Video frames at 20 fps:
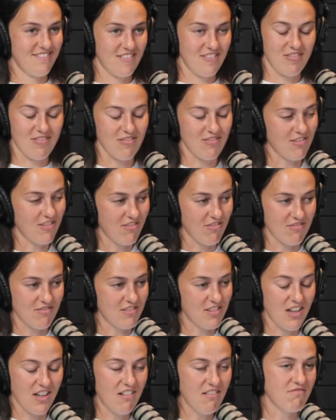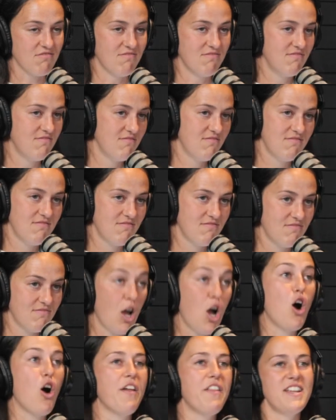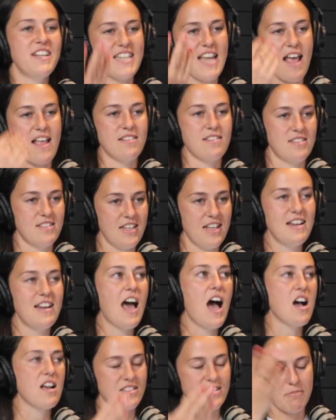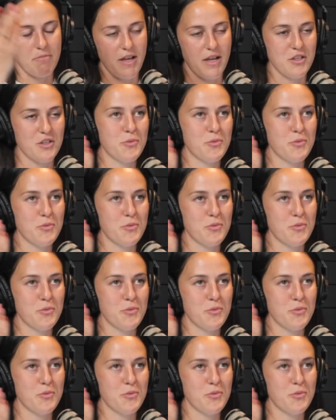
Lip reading: Oh God, I don't know. Oh, in the 10s, last summer.